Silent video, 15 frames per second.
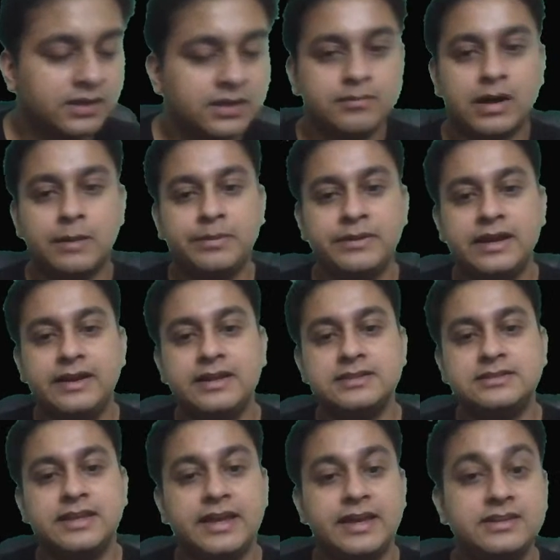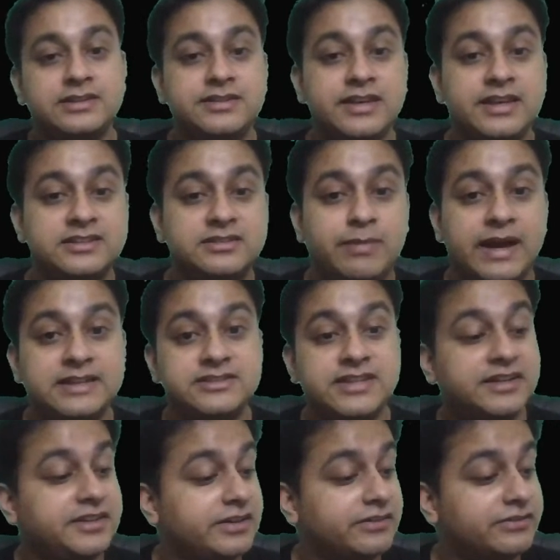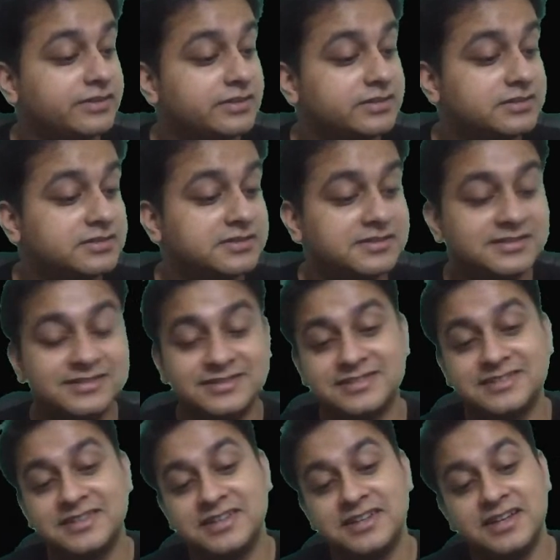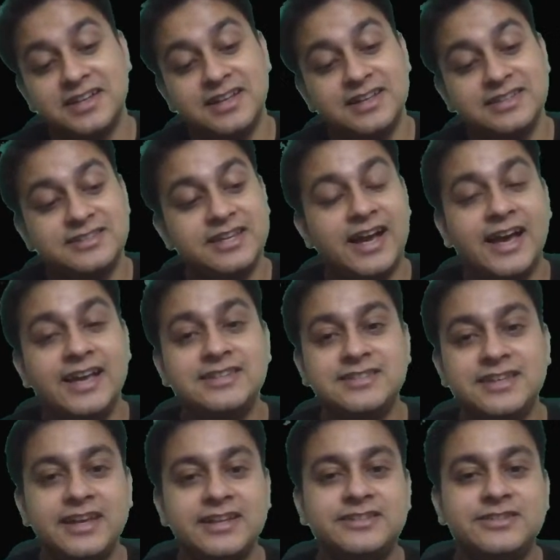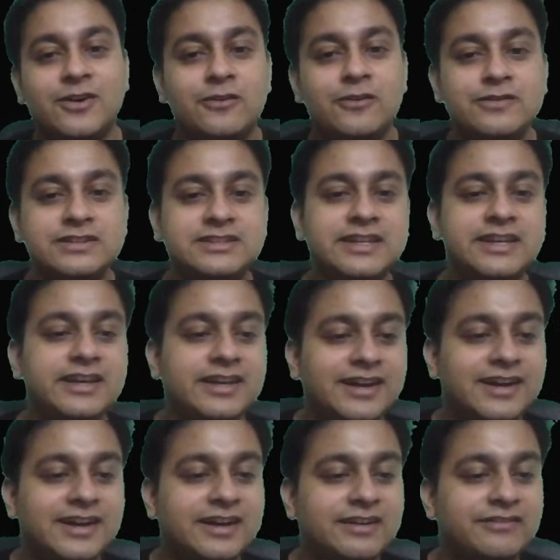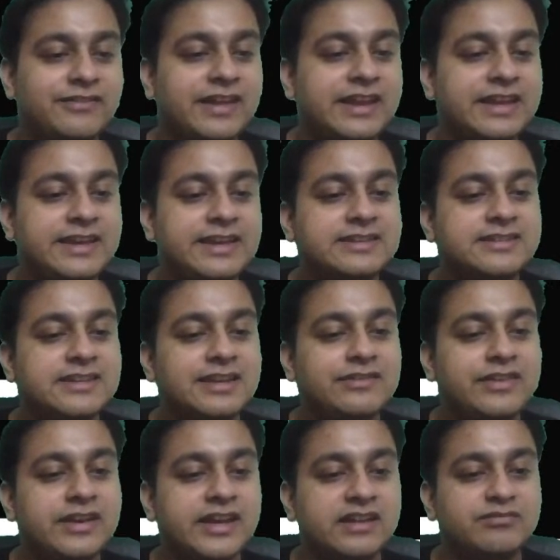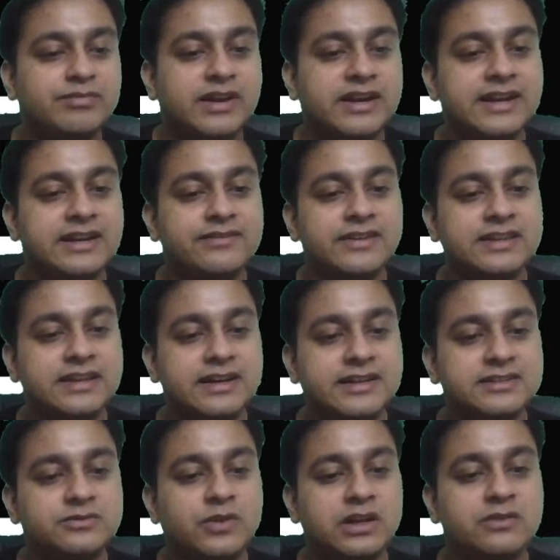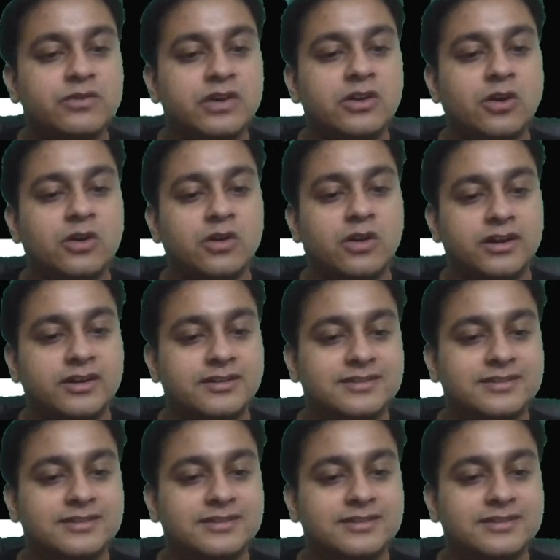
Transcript: Operator is saying C, it's bijective. See guys, it's obviously very easily we can predict whether it is 1 1 or not.